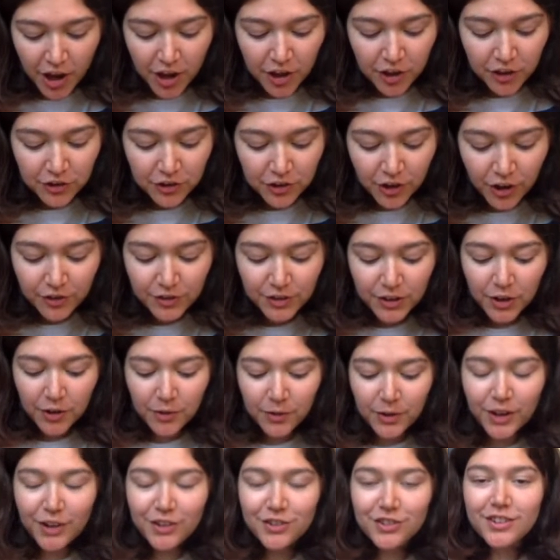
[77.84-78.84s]
Solving
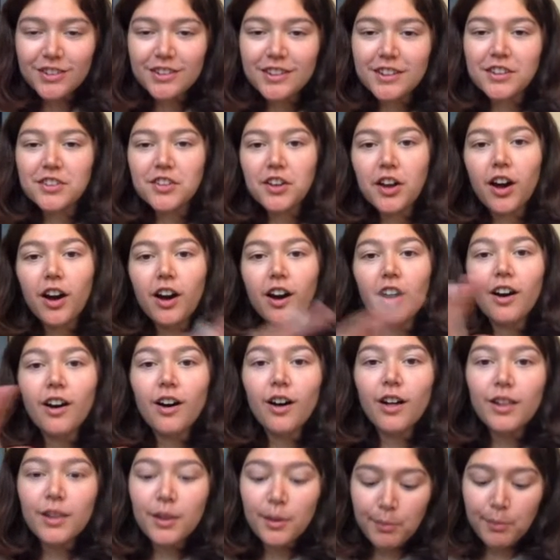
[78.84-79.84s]
equations is
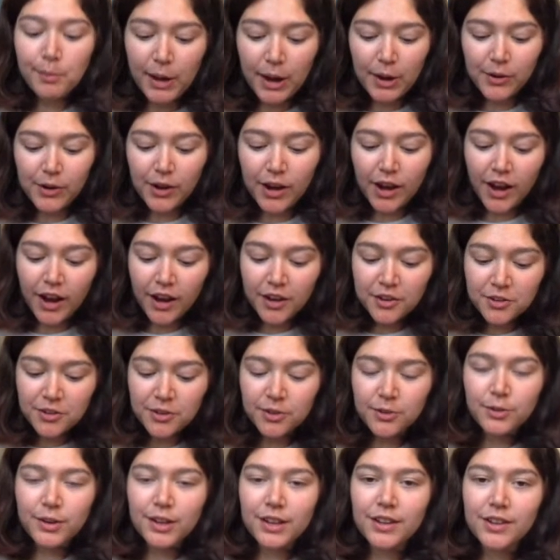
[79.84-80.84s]
all about
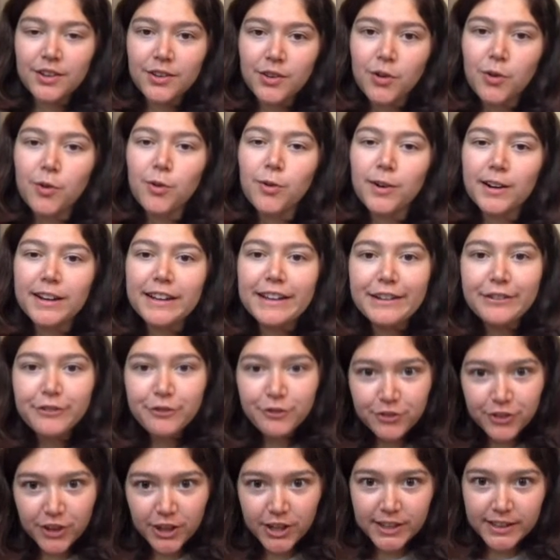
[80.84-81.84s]
undoing or
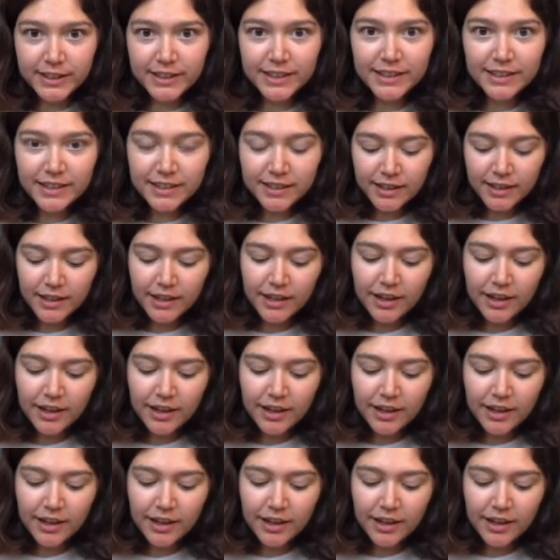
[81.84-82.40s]
inverting